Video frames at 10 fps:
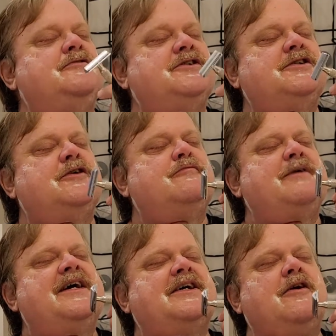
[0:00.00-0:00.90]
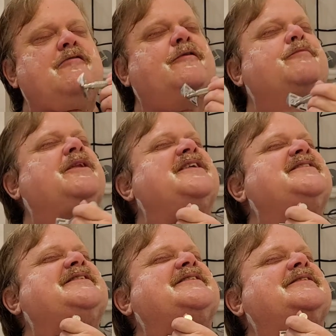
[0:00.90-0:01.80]
you can go back over
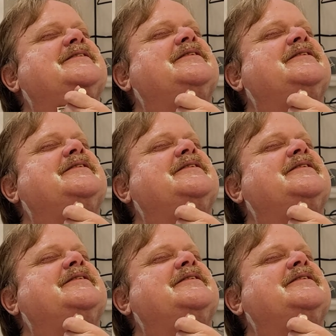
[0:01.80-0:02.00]
places.